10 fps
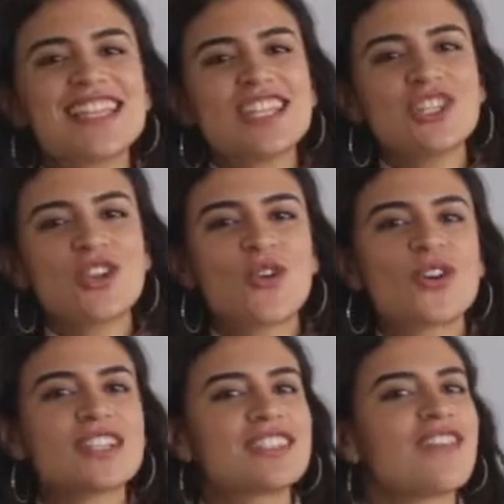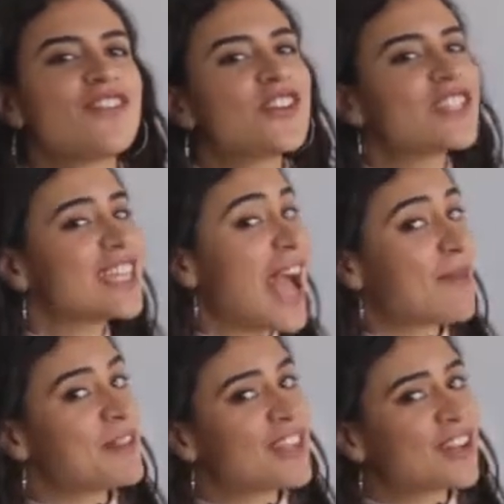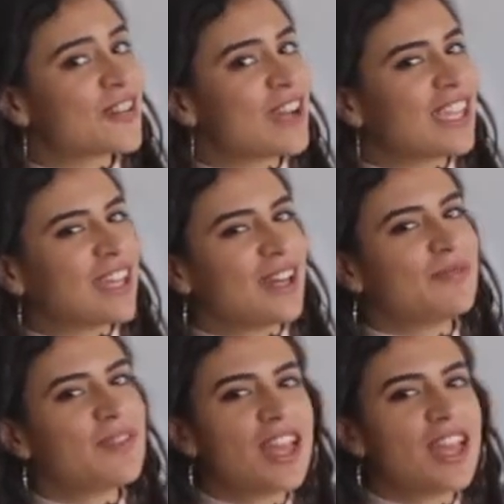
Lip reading: Teach a course that fills a gap in the curriculum.